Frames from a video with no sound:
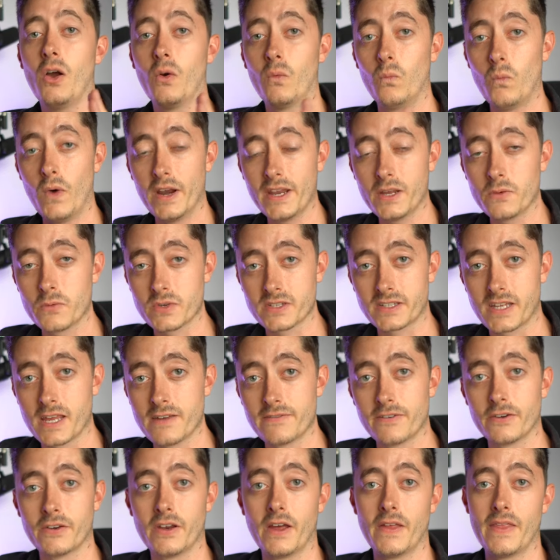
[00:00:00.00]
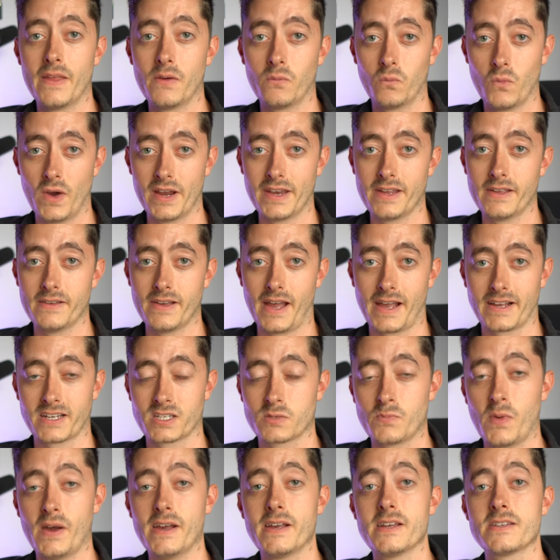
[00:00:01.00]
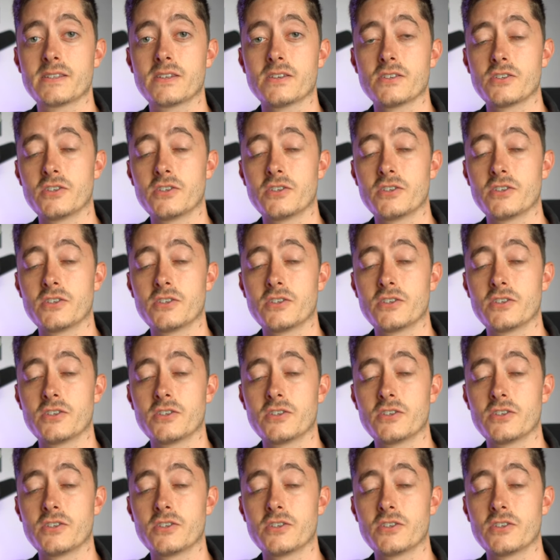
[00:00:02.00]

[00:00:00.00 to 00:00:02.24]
when it was given and then when it expires